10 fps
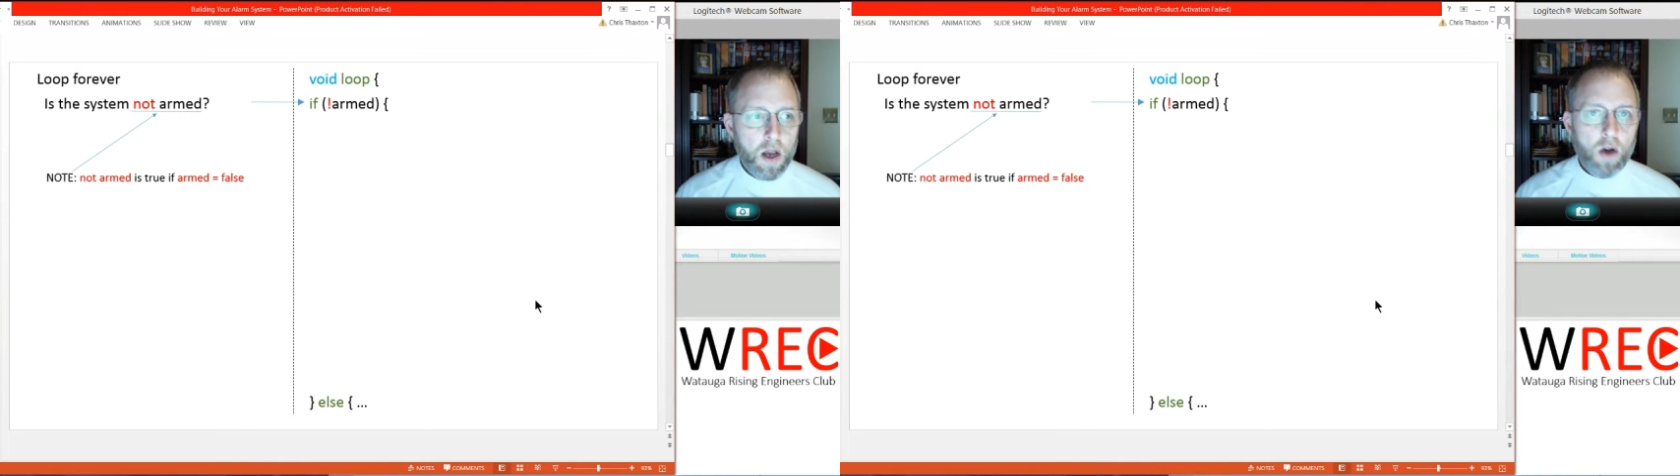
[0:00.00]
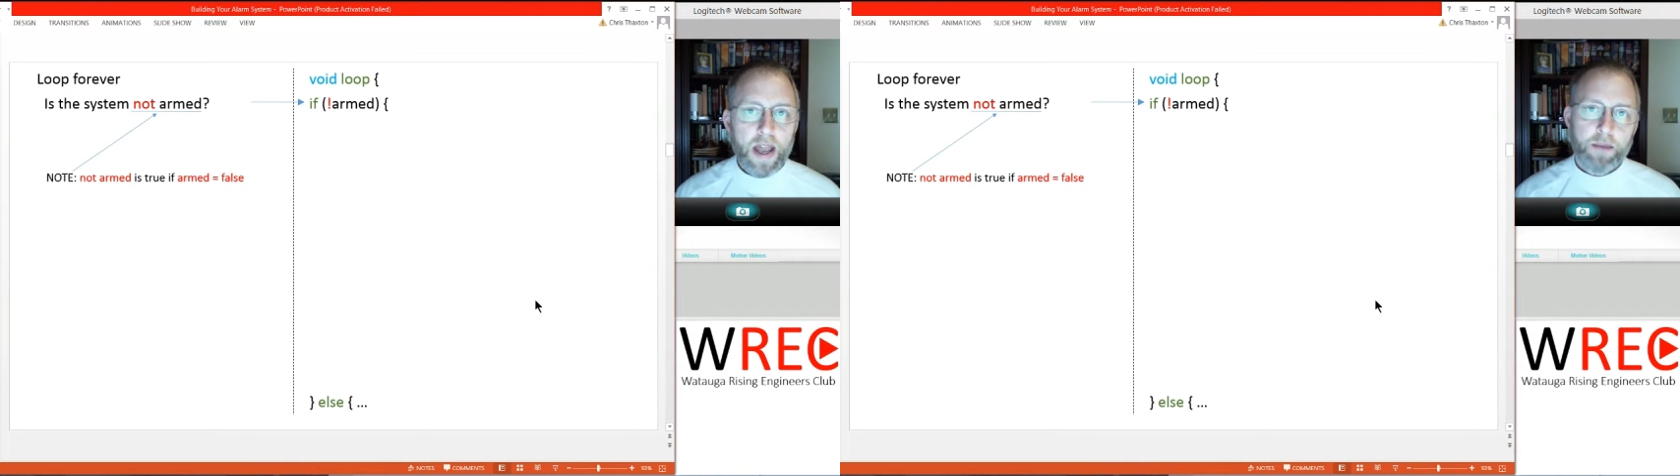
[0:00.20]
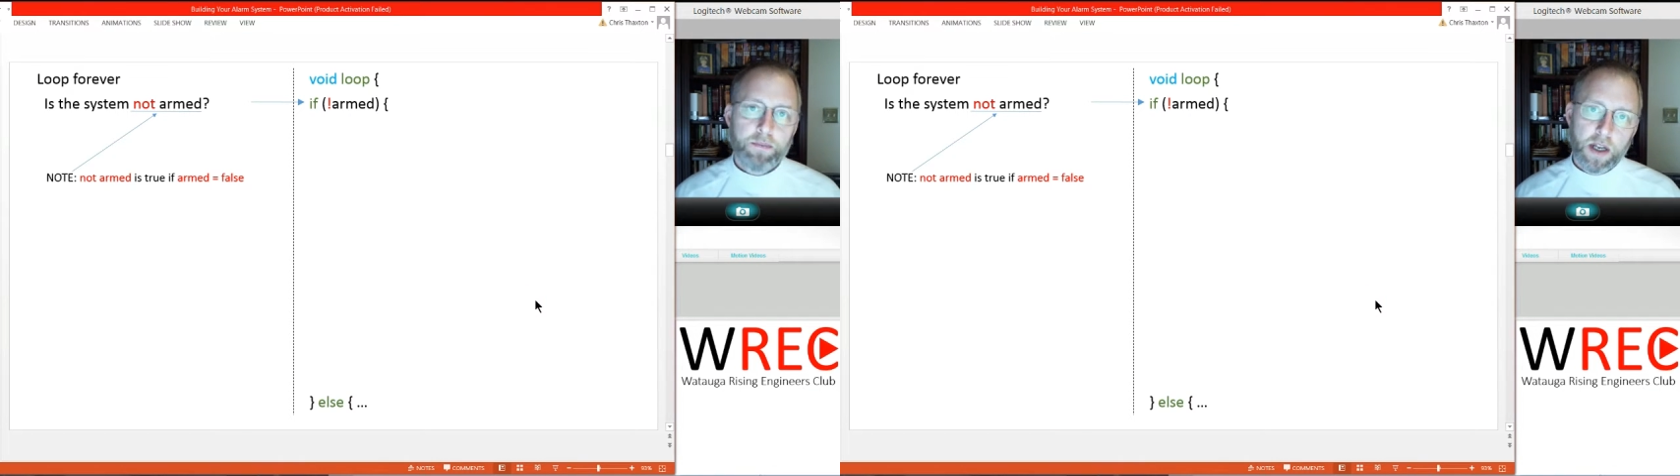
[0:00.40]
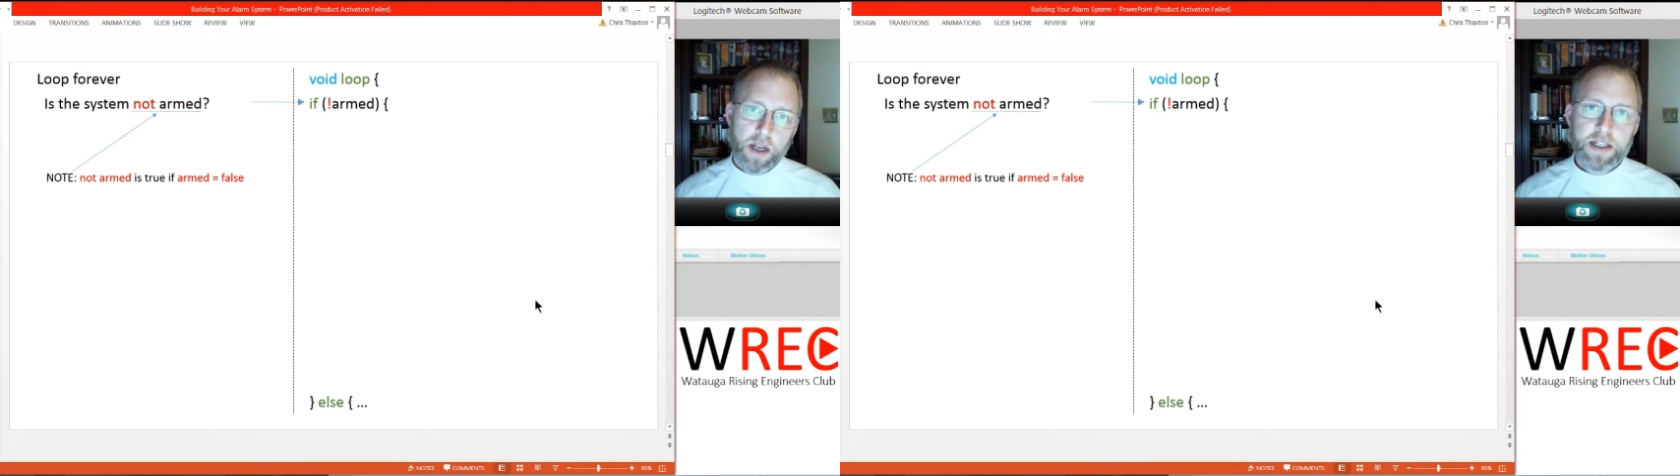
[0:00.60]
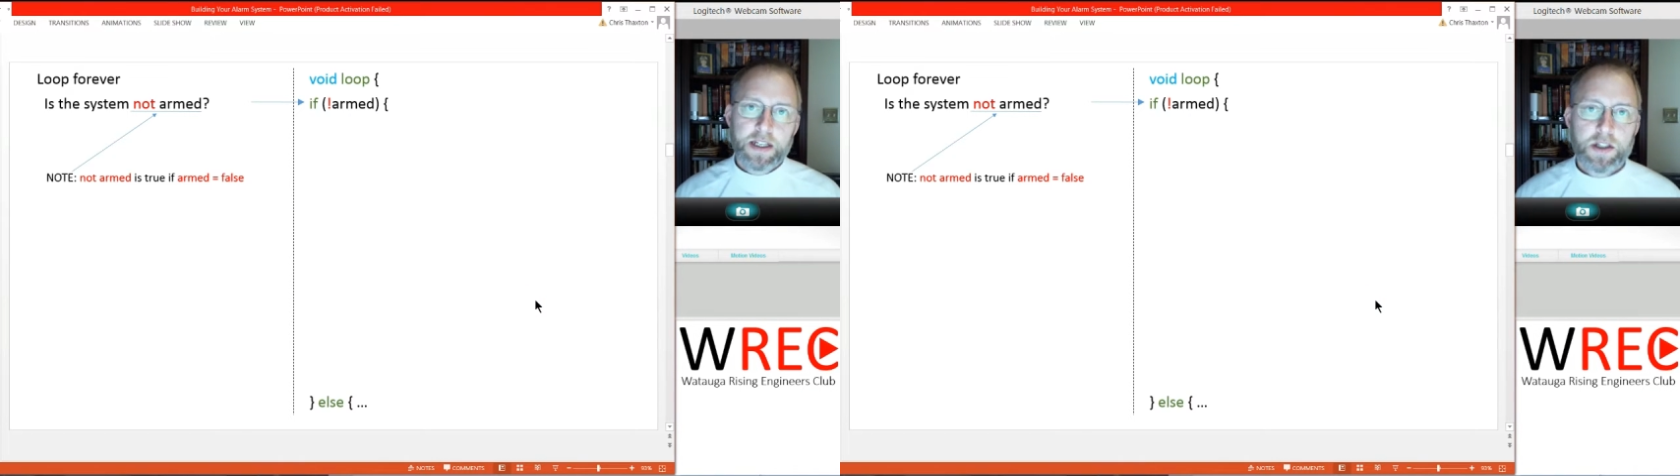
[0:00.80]
Okay, so
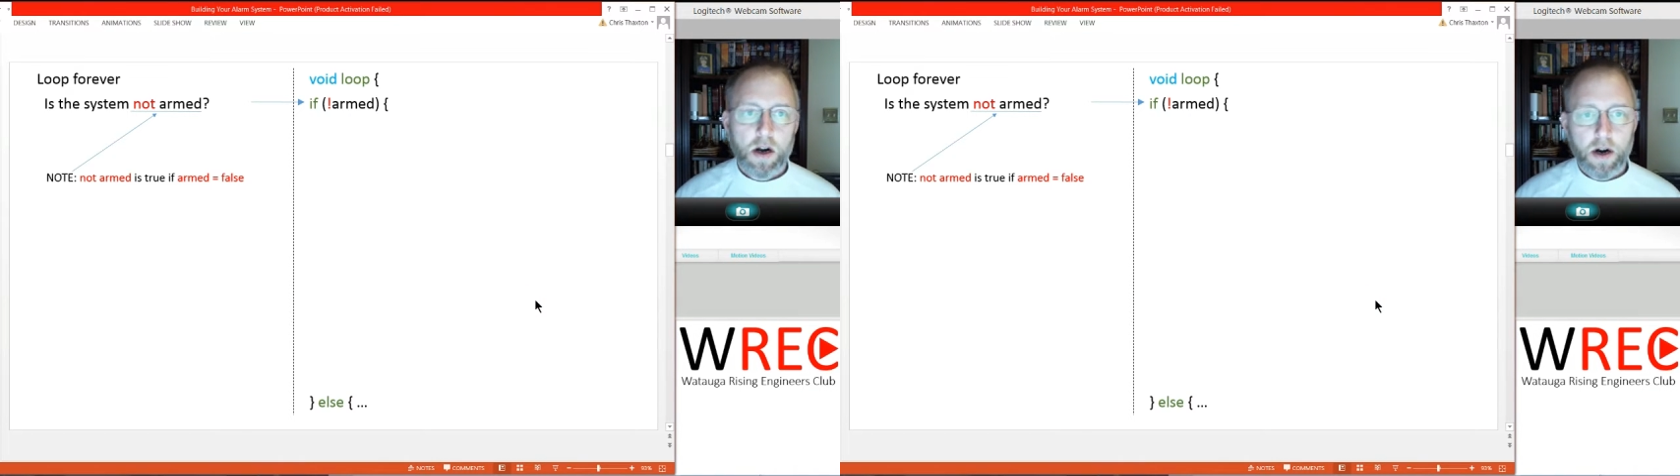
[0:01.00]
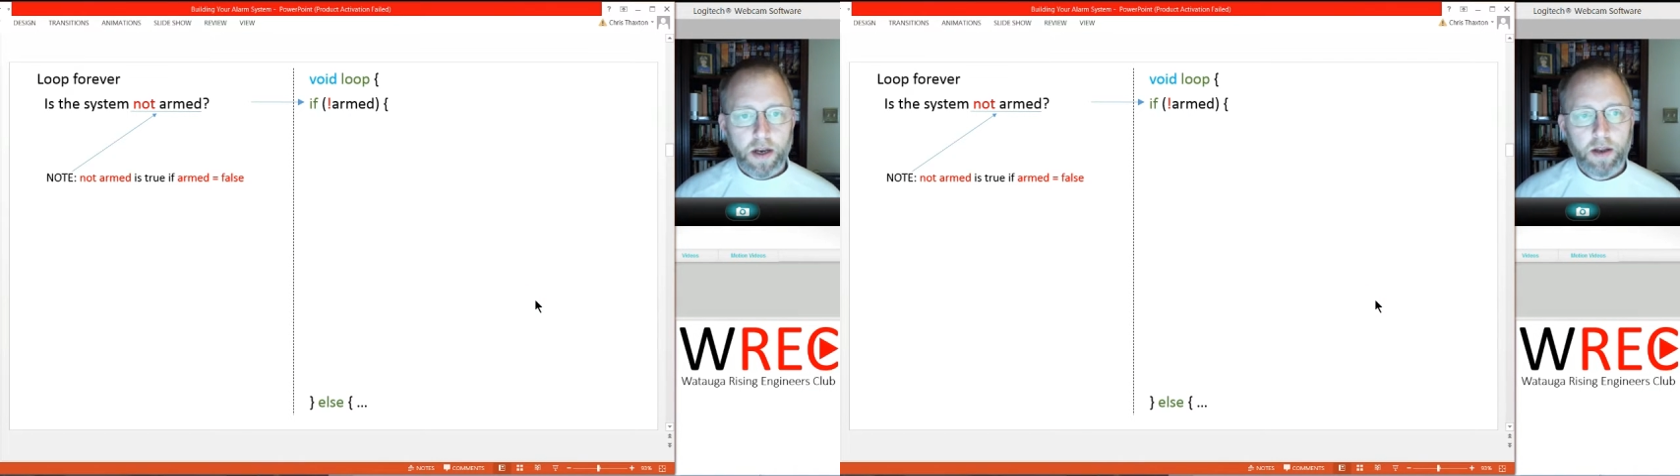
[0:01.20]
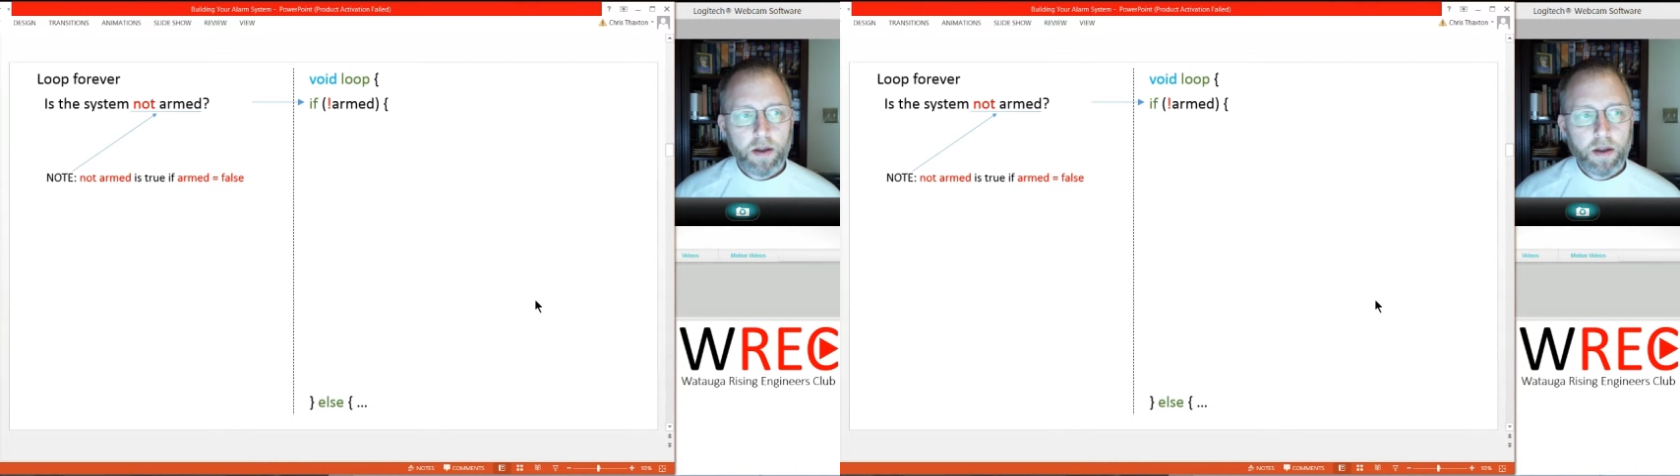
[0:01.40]
let's get started.